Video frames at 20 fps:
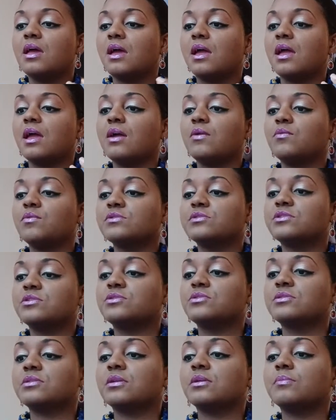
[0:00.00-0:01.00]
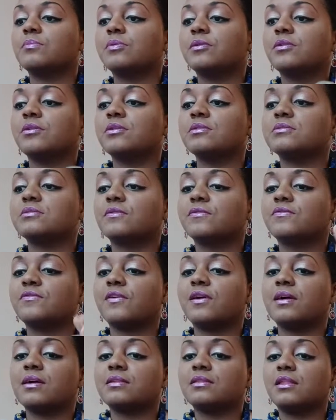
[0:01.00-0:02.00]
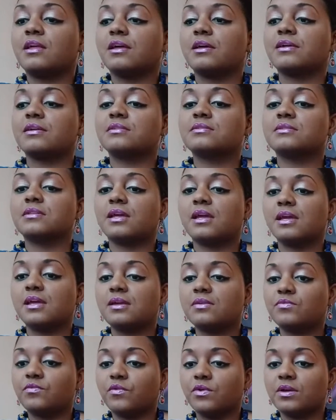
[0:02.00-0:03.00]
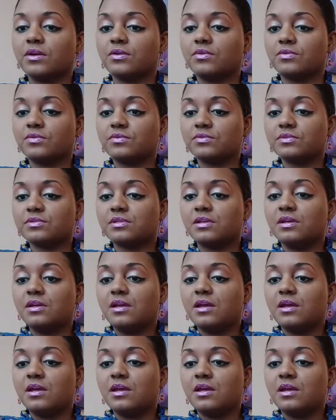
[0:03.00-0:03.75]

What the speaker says: and reduce the appearance of fine lines and wrinkles.